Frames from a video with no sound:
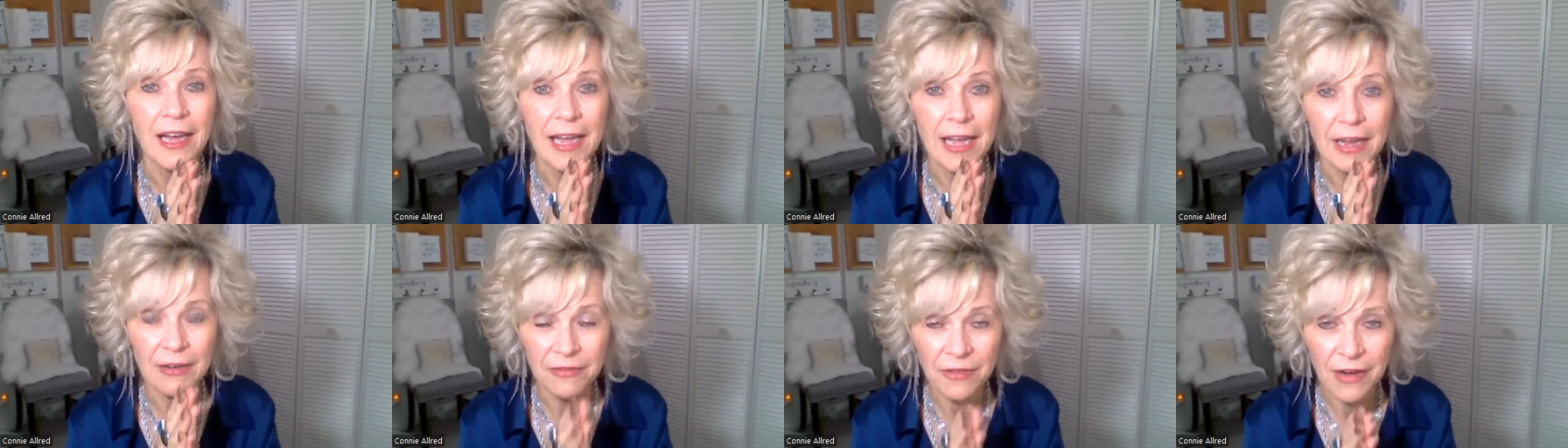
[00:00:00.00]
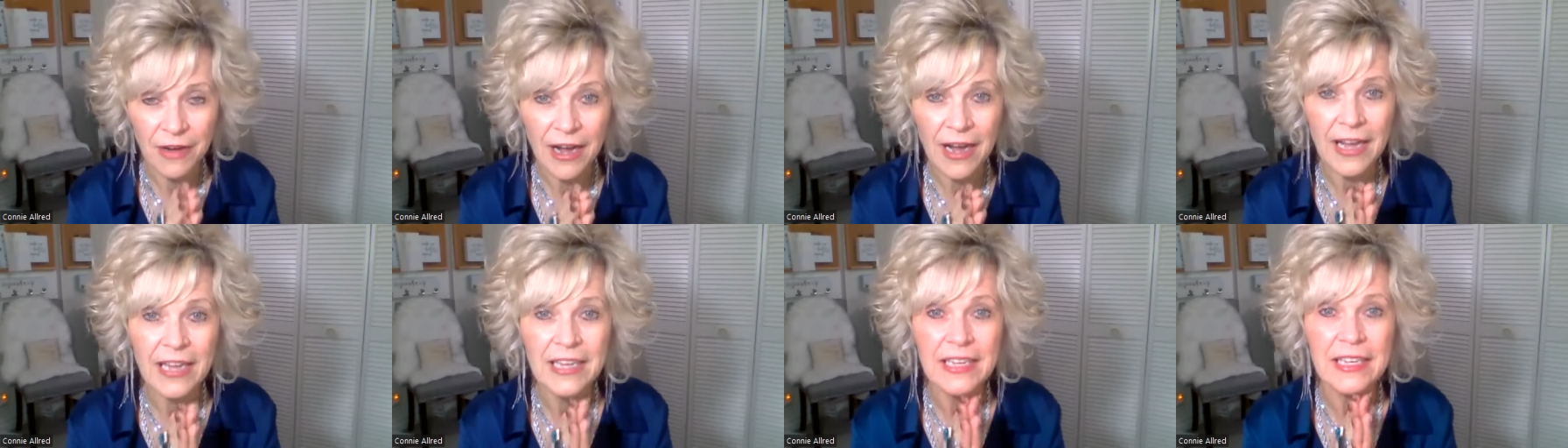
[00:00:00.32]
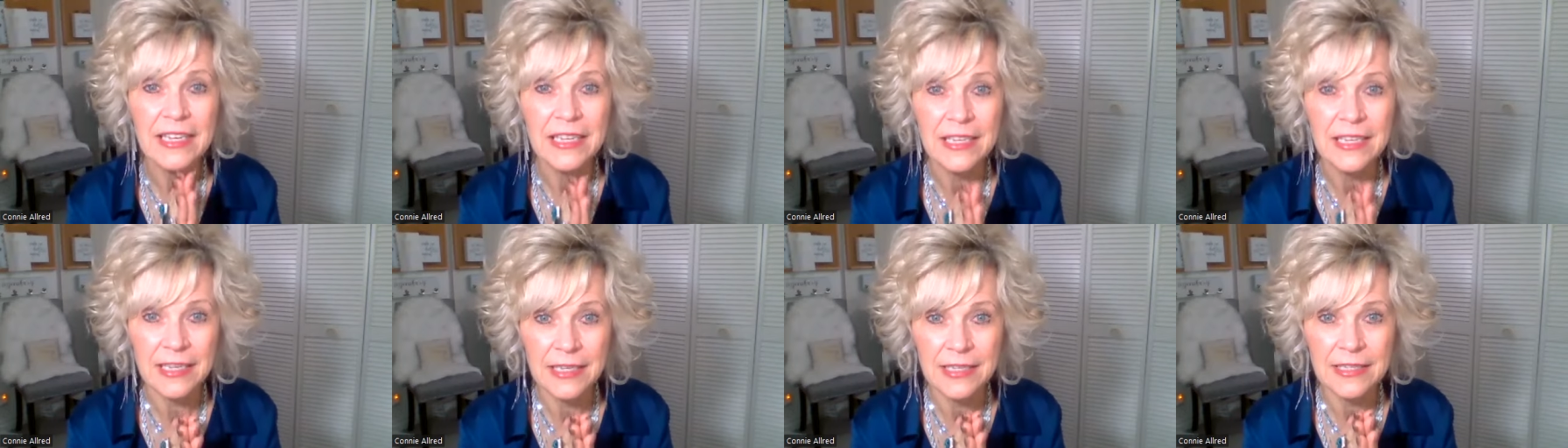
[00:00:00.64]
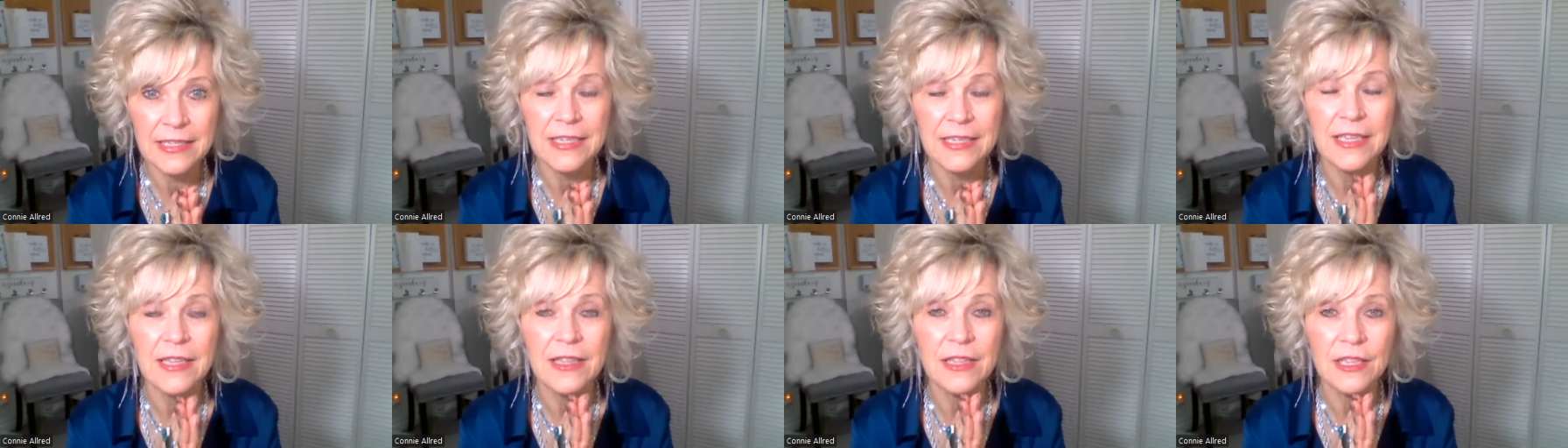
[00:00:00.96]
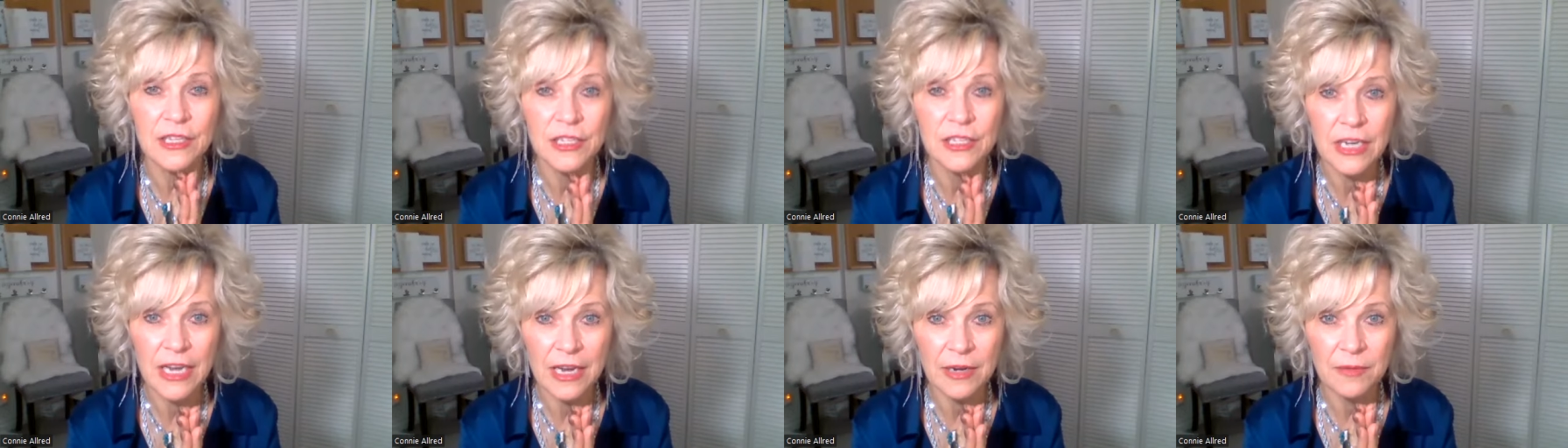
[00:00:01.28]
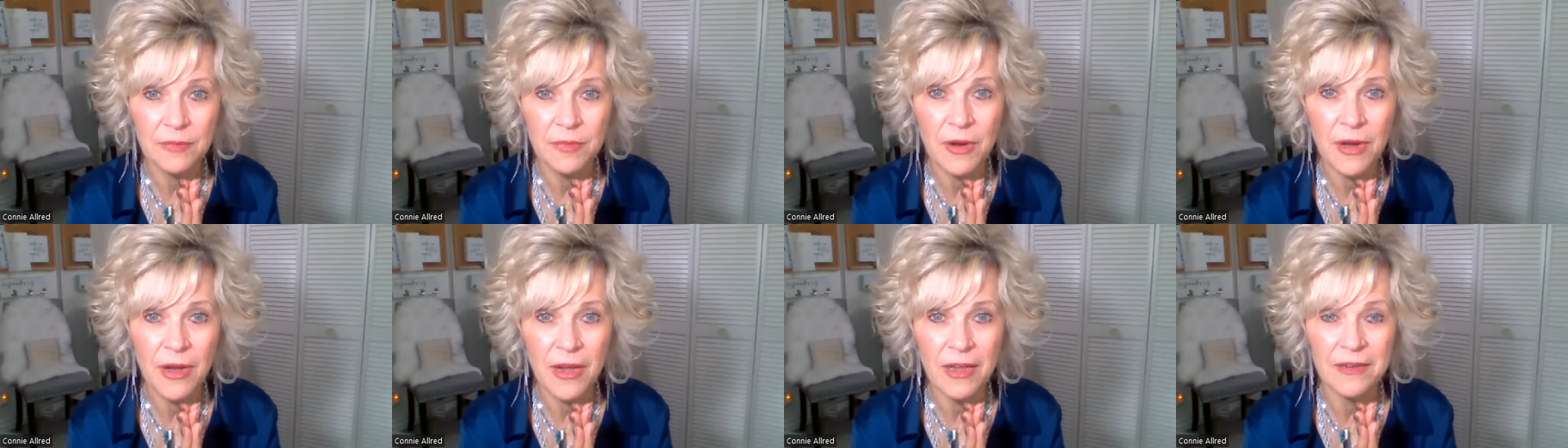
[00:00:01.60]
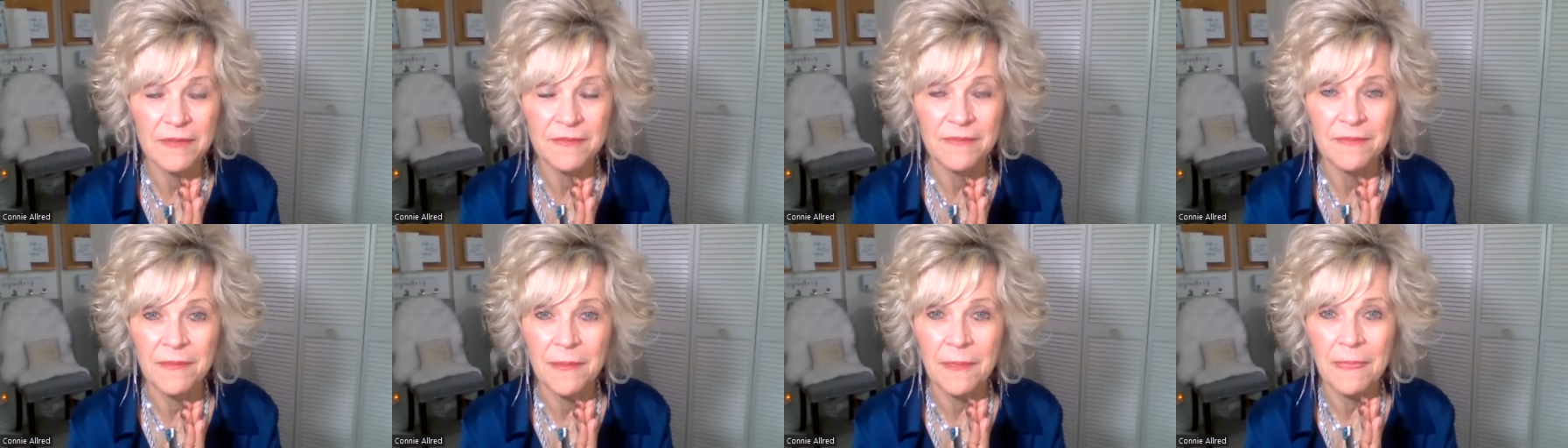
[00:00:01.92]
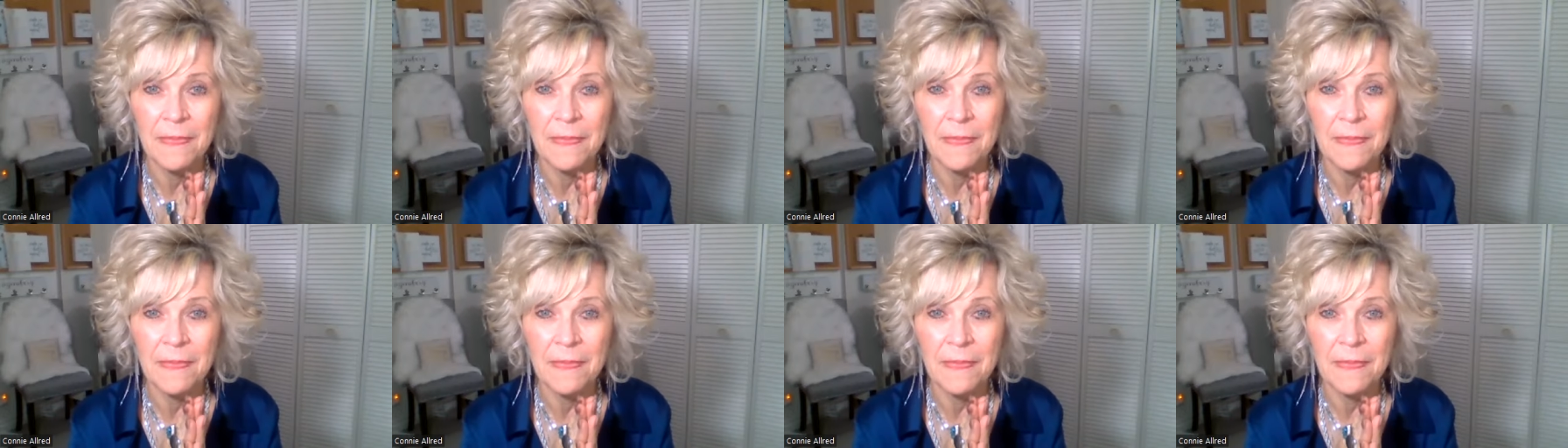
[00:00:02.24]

have I hit the jackpot?